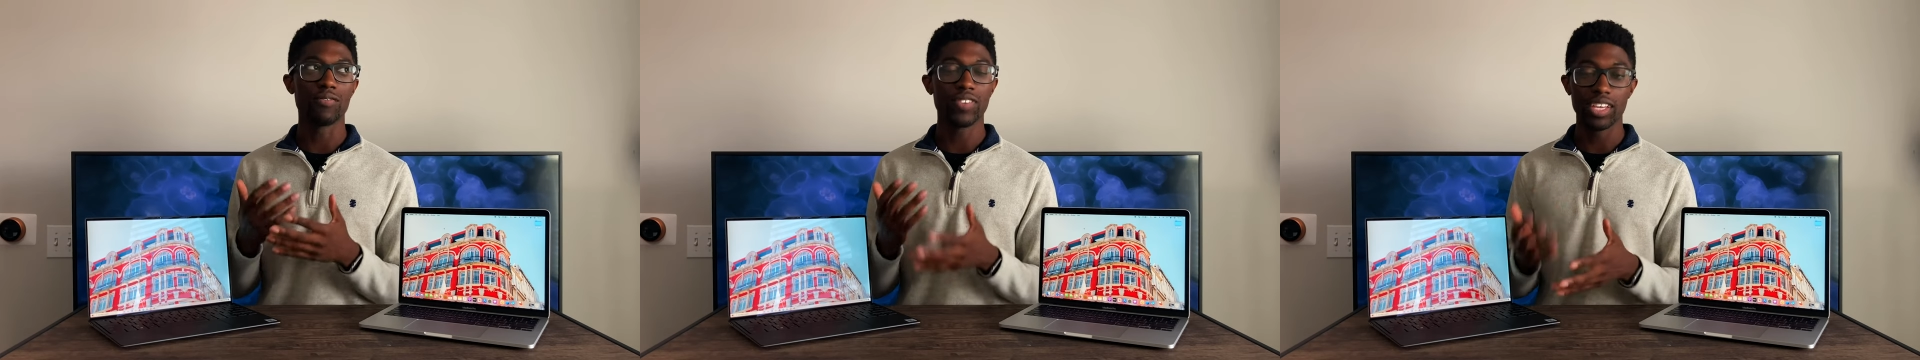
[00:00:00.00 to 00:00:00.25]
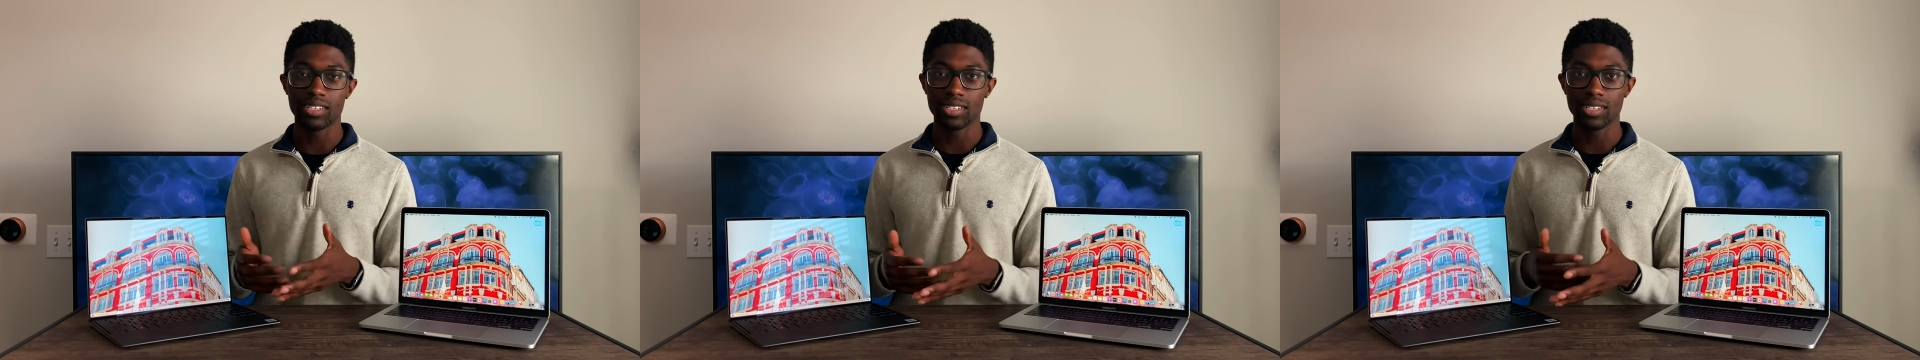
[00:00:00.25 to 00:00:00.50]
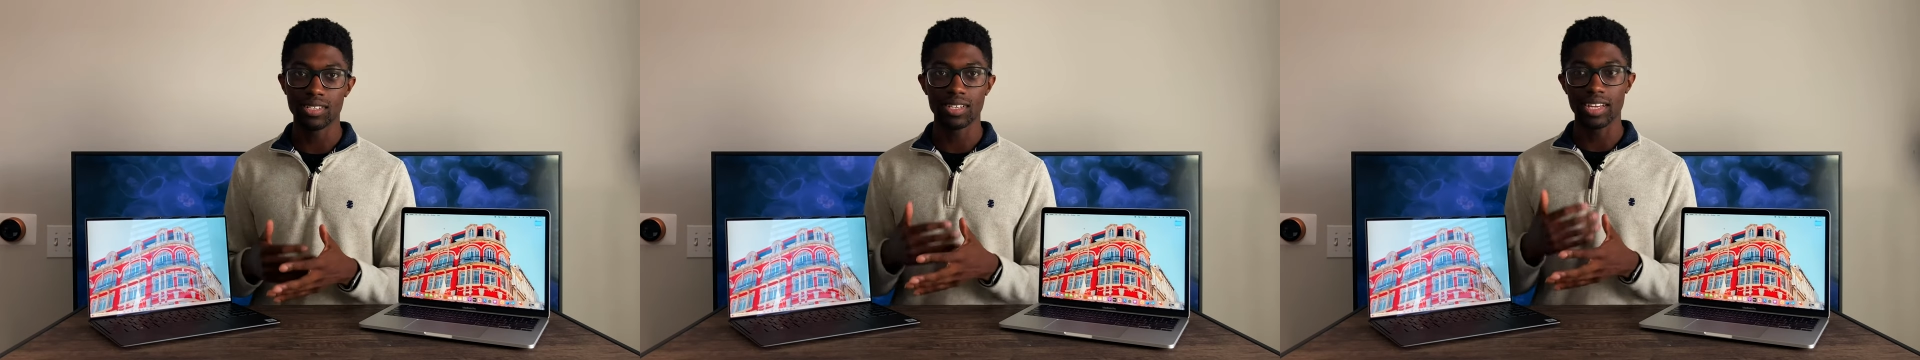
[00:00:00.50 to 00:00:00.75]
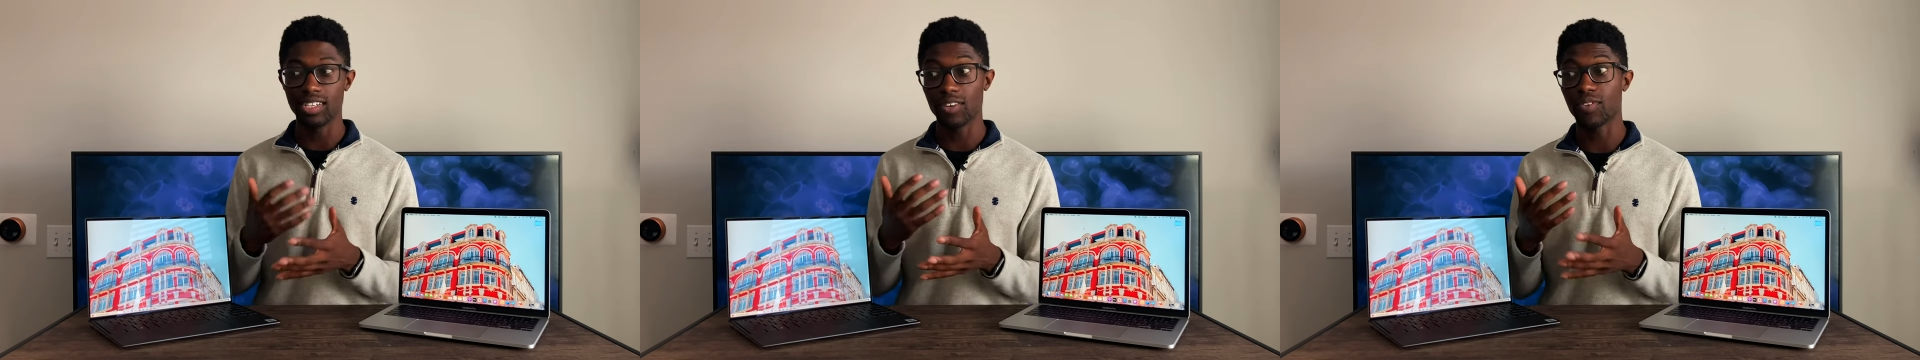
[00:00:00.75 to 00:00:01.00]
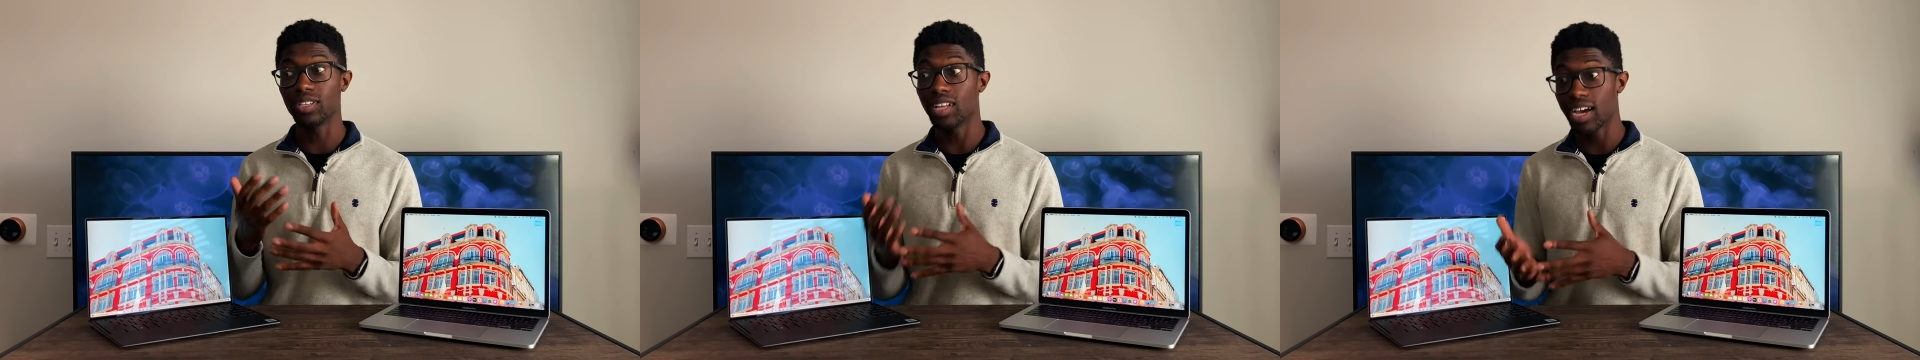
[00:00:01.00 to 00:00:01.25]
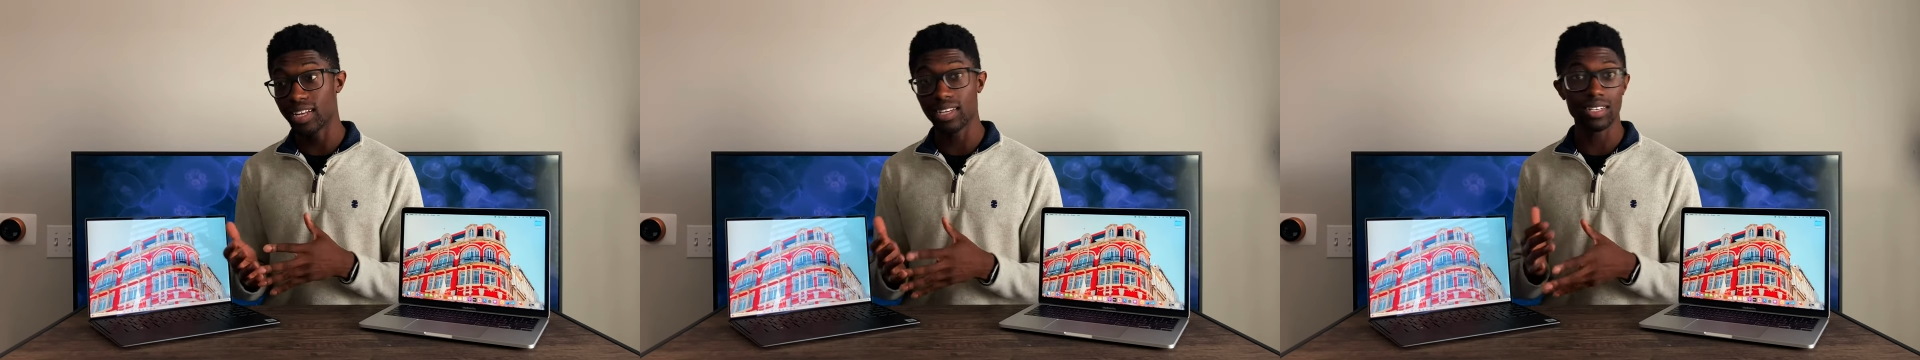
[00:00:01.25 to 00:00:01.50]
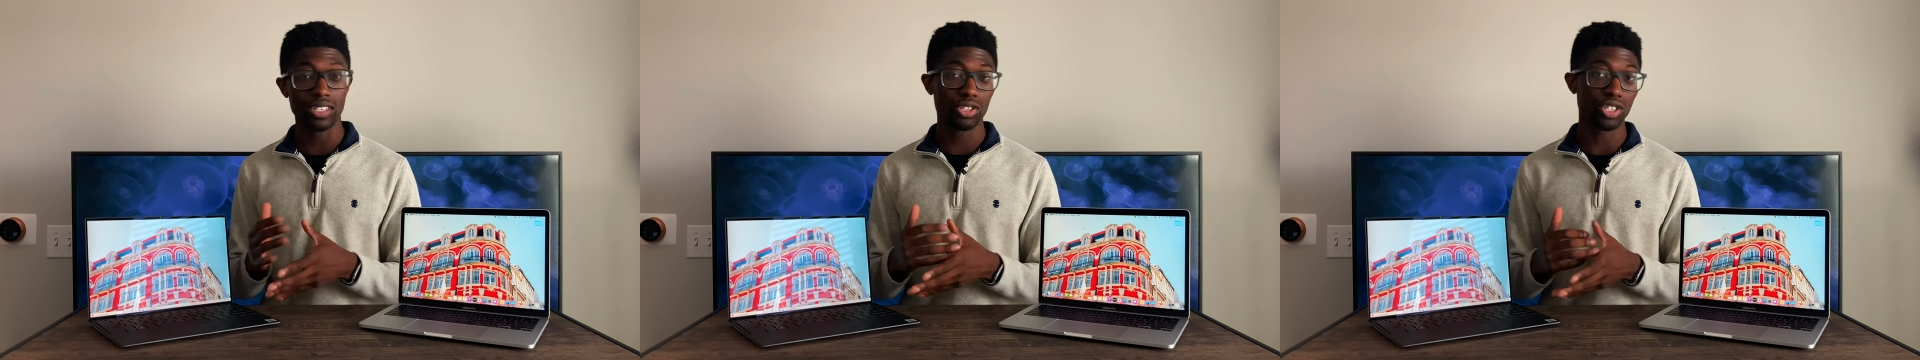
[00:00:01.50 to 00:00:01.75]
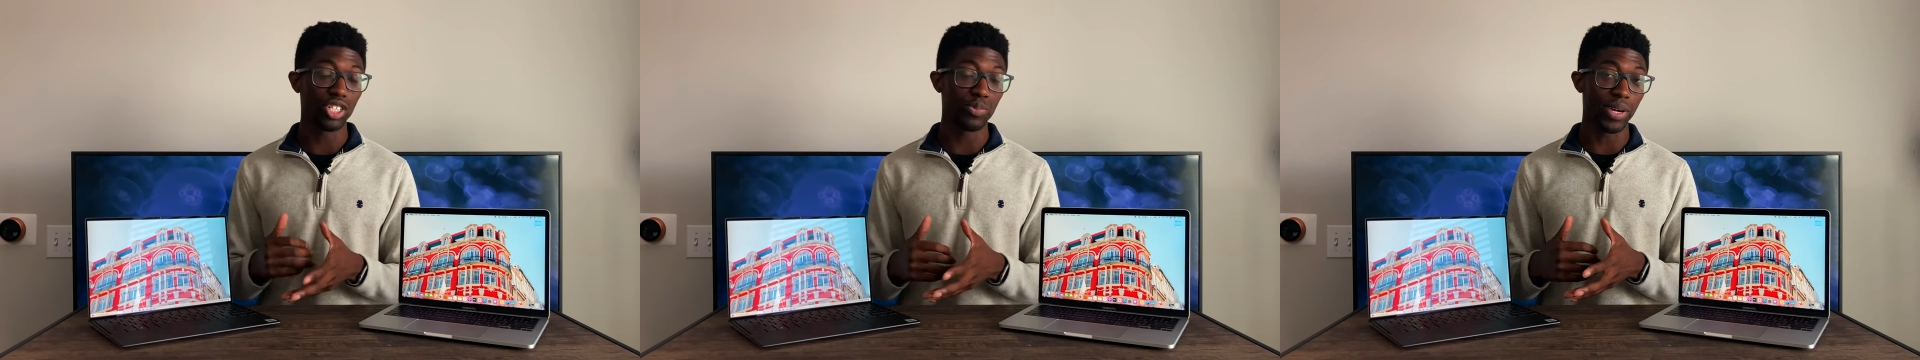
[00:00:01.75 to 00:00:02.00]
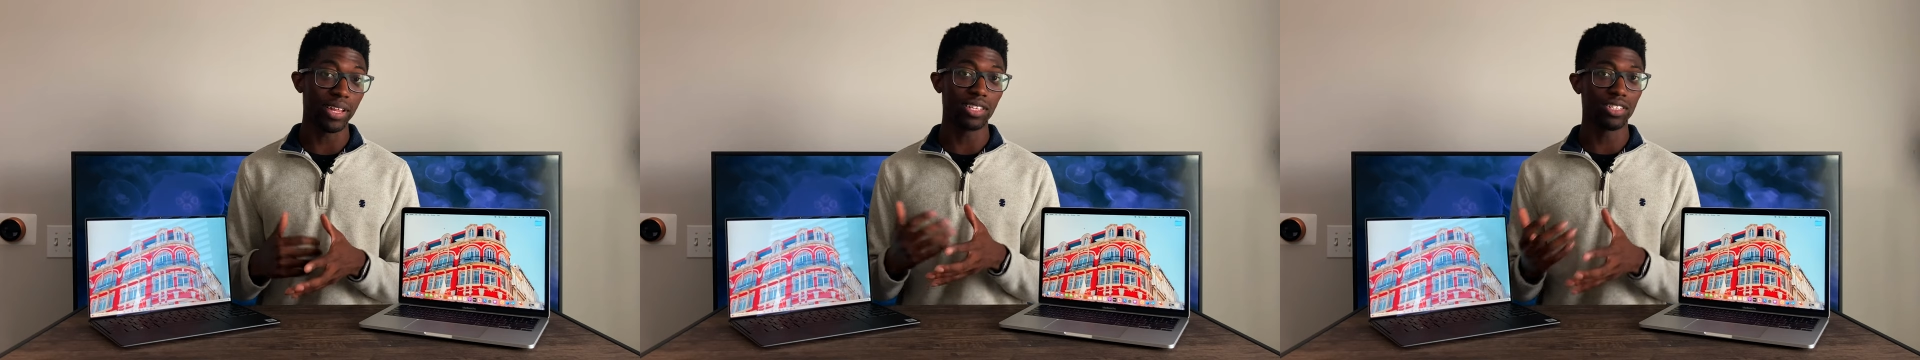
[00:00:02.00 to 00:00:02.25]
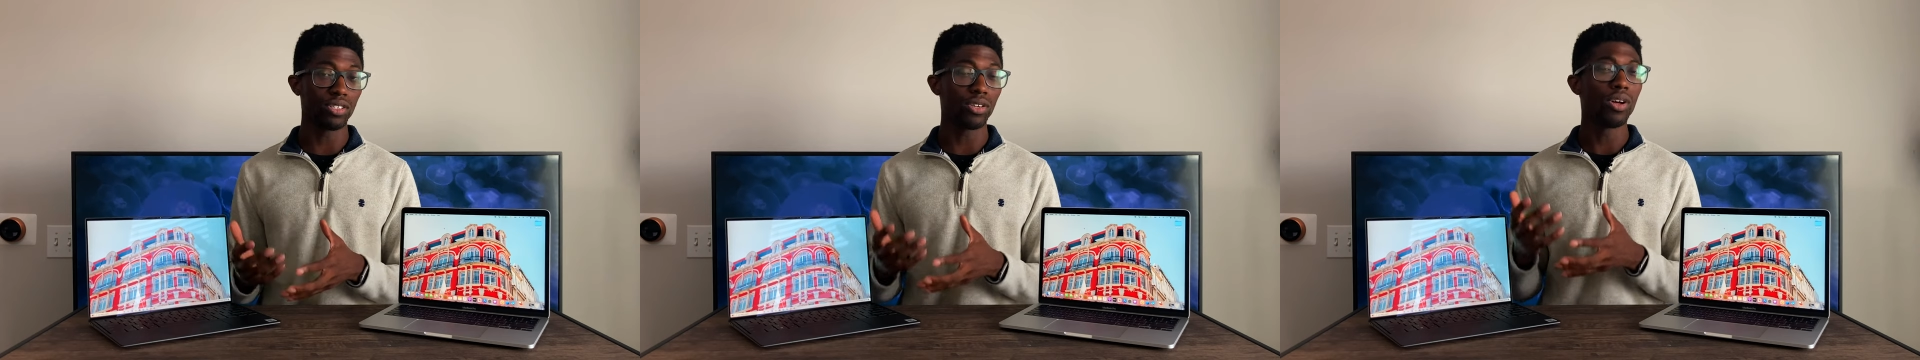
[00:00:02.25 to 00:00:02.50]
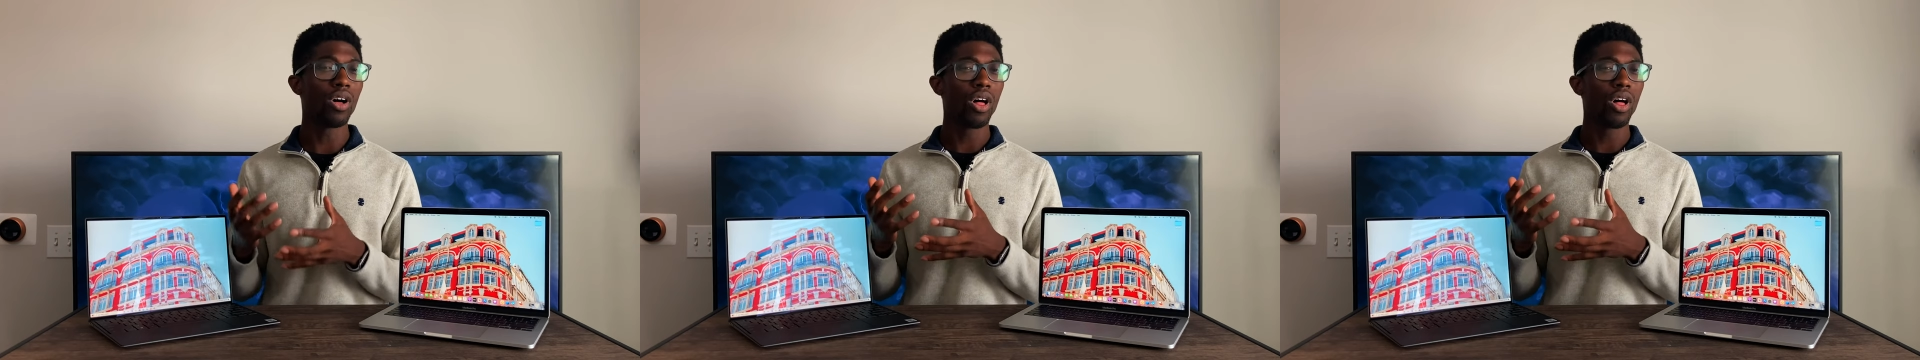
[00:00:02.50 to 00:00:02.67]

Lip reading: faces in different lighting conditions, but it still